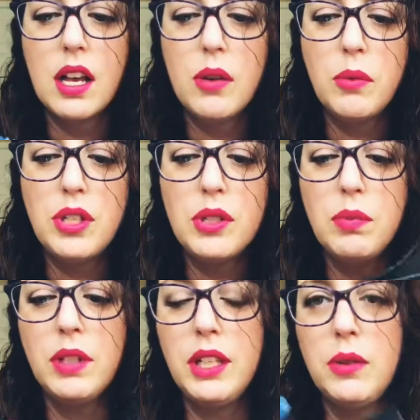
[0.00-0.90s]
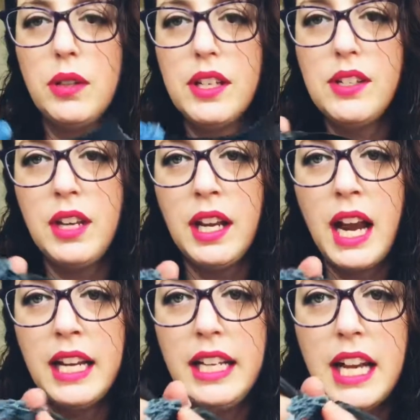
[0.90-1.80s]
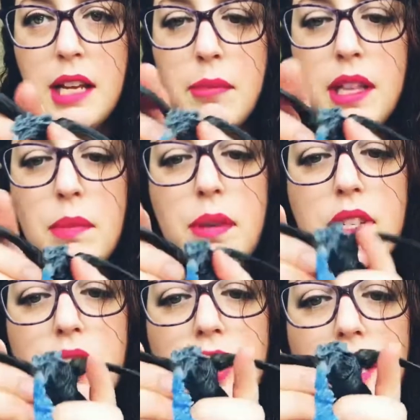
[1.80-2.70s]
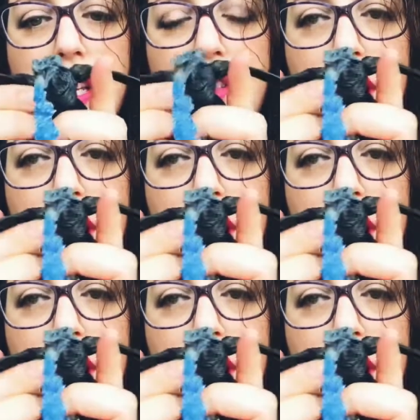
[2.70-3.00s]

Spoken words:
which is really cool because you can kind of get him in the position that you